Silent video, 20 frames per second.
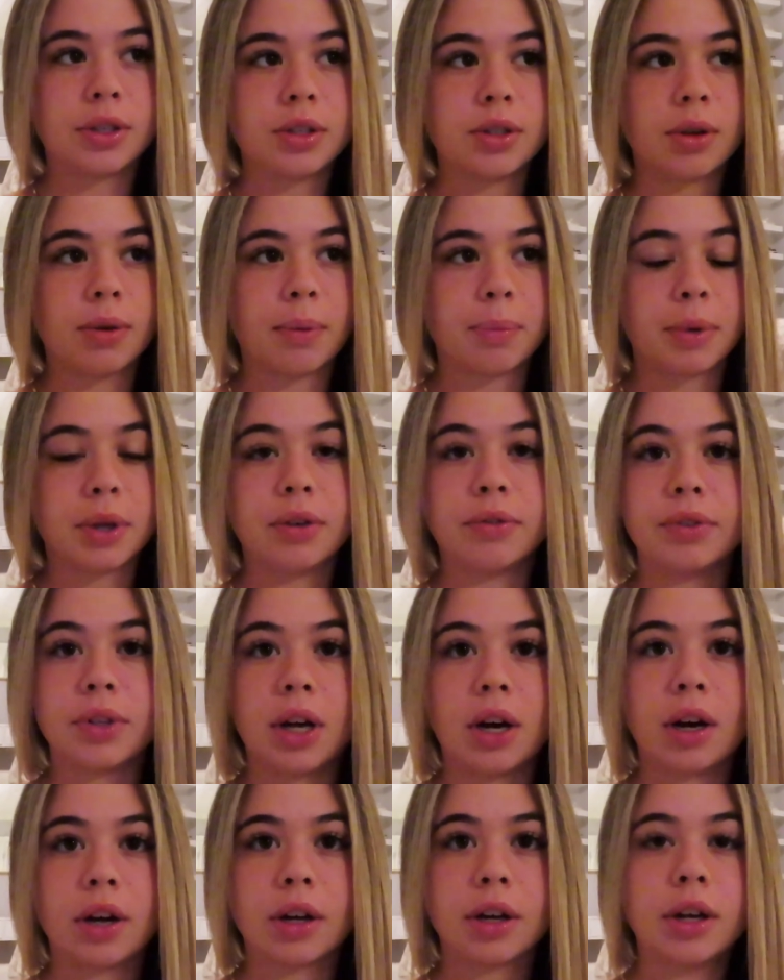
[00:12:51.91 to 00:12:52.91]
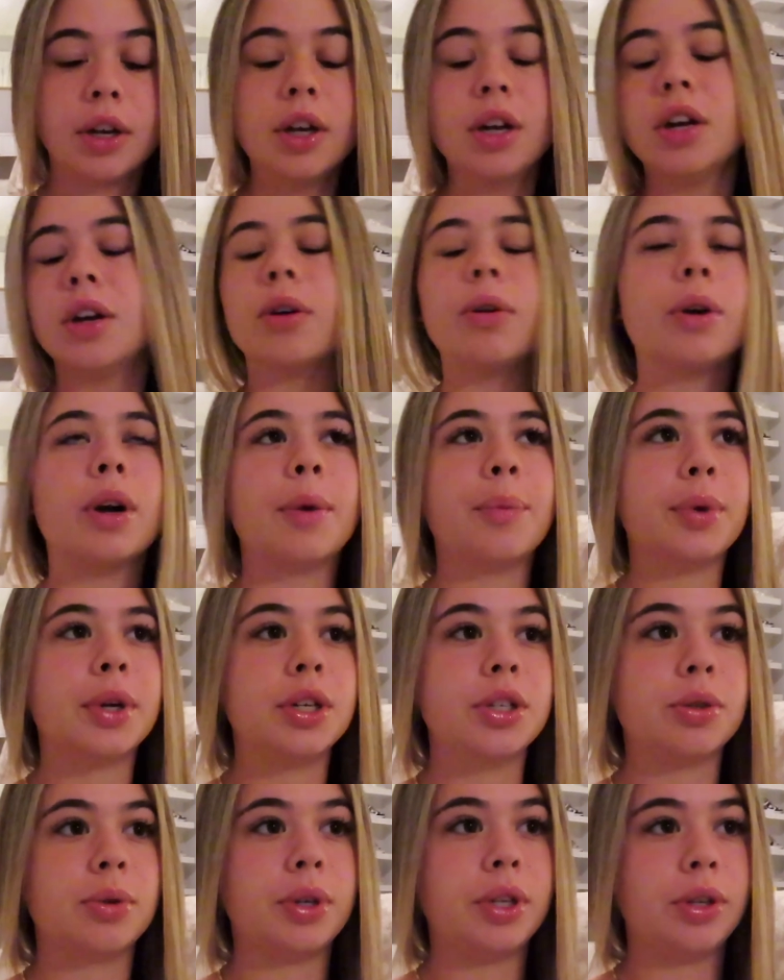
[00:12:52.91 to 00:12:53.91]
So I'm gonna vlog, or I'm gonna
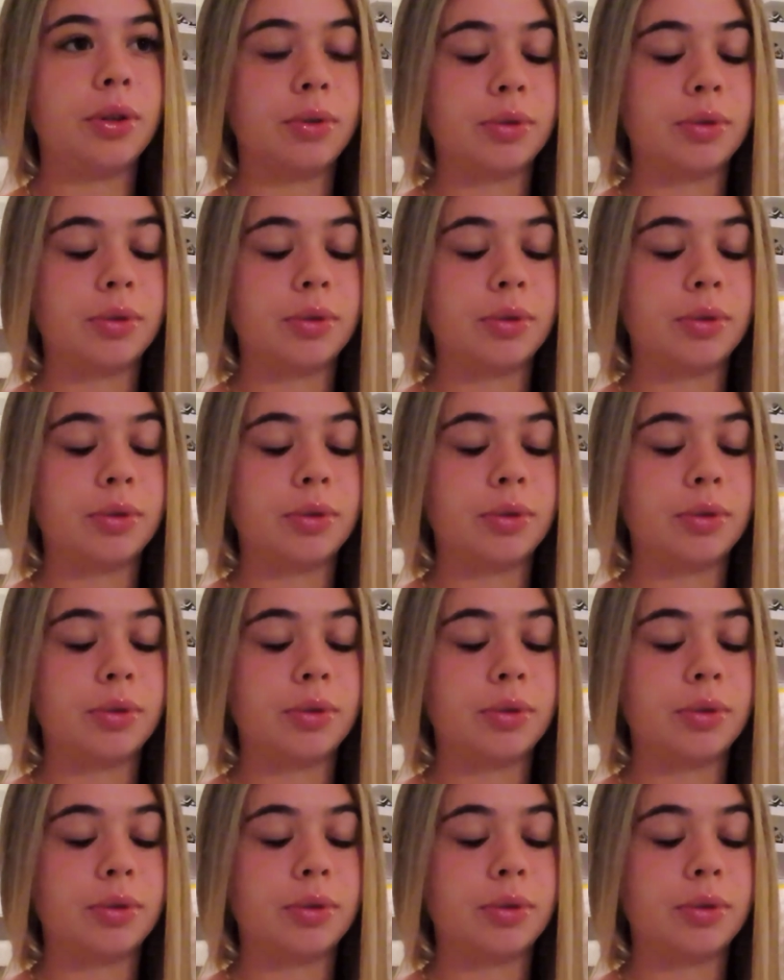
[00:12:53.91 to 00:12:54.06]
do a